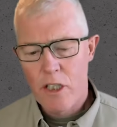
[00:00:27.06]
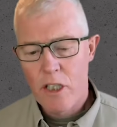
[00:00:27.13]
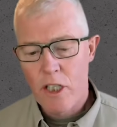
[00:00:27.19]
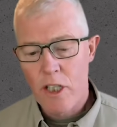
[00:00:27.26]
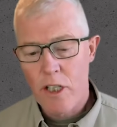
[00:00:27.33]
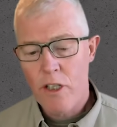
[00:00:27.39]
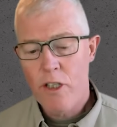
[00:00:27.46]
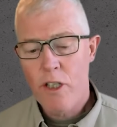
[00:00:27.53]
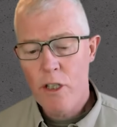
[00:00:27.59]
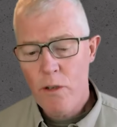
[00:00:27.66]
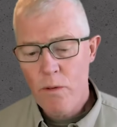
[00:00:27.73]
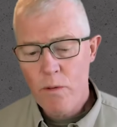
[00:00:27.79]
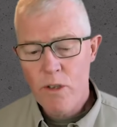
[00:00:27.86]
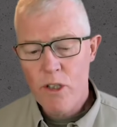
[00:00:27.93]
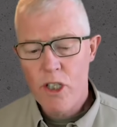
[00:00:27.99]
can
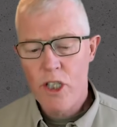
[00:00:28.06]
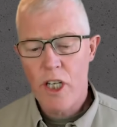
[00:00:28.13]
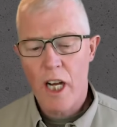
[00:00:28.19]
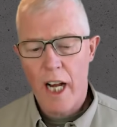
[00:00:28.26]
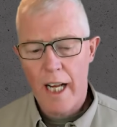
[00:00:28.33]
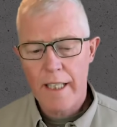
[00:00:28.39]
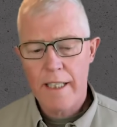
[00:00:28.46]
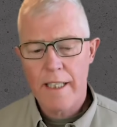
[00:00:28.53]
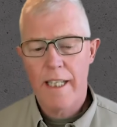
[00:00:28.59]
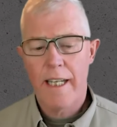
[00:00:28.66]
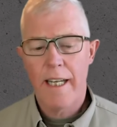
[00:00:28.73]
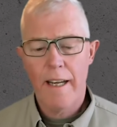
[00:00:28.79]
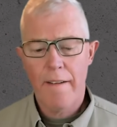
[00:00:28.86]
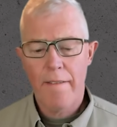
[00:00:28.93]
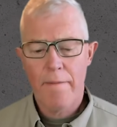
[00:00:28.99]
you just
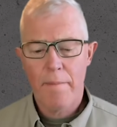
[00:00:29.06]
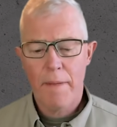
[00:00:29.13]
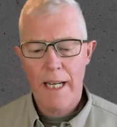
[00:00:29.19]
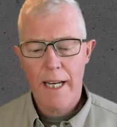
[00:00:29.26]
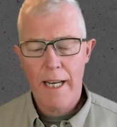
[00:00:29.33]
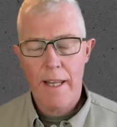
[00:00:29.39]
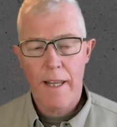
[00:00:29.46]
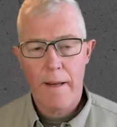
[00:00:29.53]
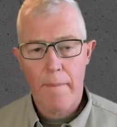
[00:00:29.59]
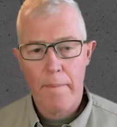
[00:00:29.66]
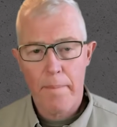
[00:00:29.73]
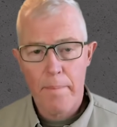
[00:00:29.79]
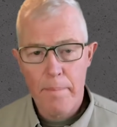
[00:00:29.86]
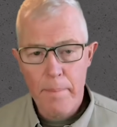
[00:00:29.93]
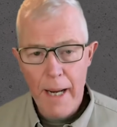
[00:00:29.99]
give me
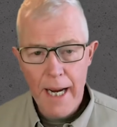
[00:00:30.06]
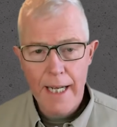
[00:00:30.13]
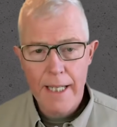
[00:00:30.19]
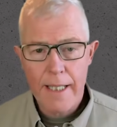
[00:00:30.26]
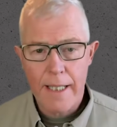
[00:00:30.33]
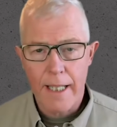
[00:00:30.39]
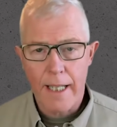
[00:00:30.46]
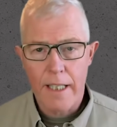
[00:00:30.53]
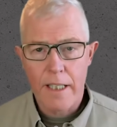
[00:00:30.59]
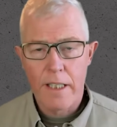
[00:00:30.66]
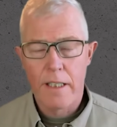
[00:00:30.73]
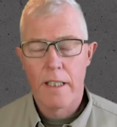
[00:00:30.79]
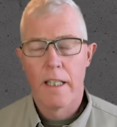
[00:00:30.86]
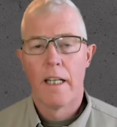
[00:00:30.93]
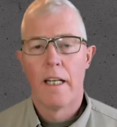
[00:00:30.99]
the
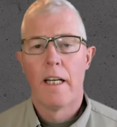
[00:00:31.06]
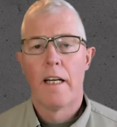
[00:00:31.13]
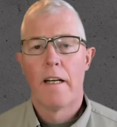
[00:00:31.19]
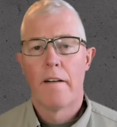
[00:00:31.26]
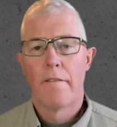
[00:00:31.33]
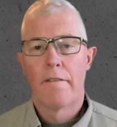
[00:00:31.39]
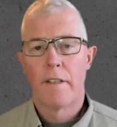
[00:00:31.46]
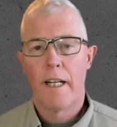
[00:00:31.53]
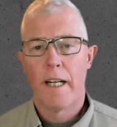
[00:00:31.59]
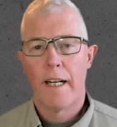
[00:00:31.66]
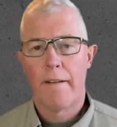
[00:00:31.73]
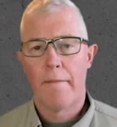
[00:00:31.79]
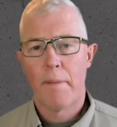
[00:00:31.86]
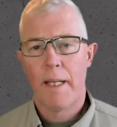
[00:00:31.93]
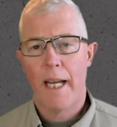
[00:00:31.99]
basics for
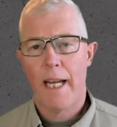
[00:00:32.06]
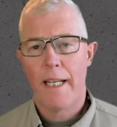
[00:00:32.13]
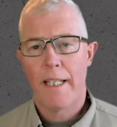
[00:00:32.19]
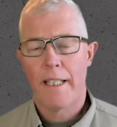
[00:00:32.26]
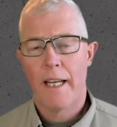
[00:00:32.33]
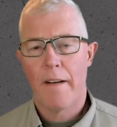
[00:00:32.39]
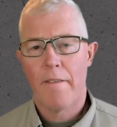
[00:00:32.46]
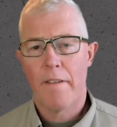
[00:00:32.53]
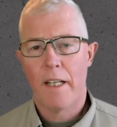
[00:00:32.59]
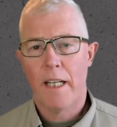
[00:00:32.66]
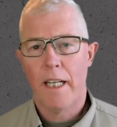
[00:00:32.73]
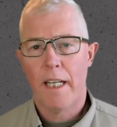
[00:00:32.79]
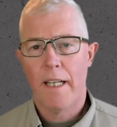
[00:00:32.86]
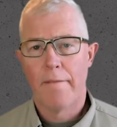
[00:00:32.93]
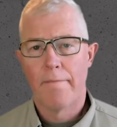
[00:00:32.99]
NFPA
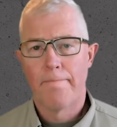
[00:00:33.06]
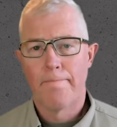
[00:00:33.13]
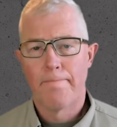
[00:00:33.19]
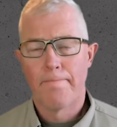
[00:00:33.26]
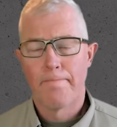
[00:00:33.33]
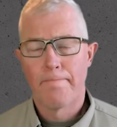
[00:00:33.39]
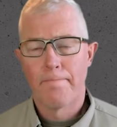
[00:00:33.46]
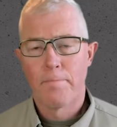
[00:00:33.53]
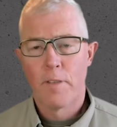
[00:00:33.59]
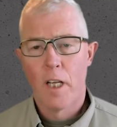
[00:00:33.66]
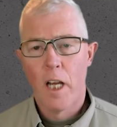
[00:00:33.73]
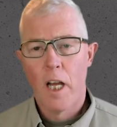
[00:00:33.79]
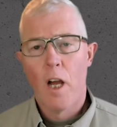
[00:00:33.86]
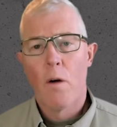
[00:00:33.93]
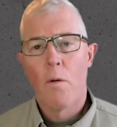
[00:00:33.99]
7E?
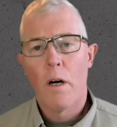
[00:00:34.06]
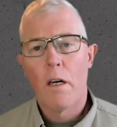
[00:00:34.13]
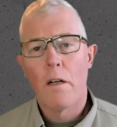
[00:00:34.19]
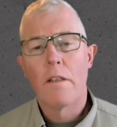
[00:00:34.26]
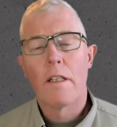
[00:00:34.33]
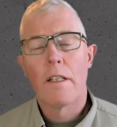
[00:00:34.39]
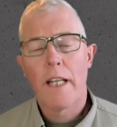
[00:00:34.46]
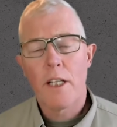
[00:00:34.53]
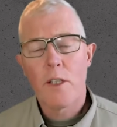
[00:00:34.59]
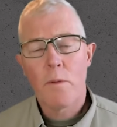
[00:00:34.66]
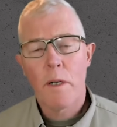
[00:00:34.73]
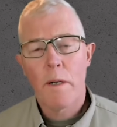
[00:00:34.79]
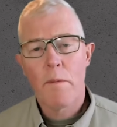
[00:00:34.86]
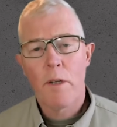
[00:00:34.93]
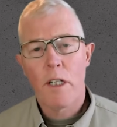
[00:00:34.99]
Well, that's
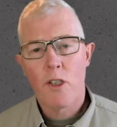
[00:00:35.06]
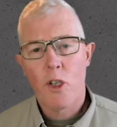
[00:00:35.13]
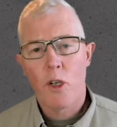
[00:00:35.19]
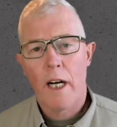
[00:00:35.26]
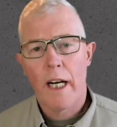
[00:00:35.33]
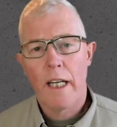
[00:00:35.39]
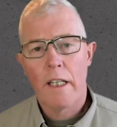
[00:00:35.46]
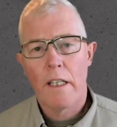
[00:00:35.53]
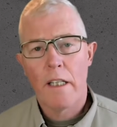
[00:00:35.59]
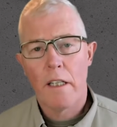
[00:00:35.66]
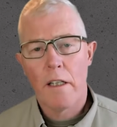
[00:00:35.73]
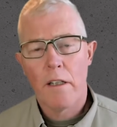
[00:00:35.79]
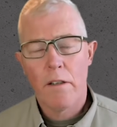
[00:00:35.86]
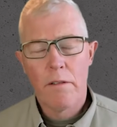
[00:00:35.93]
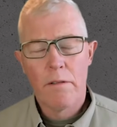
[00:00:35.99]
what I'm going to try and
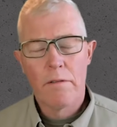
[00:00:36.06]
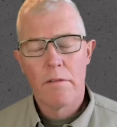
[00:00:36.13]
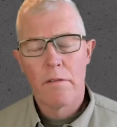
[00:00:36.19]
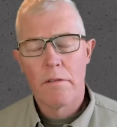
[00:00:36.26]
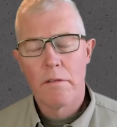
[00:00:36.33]
do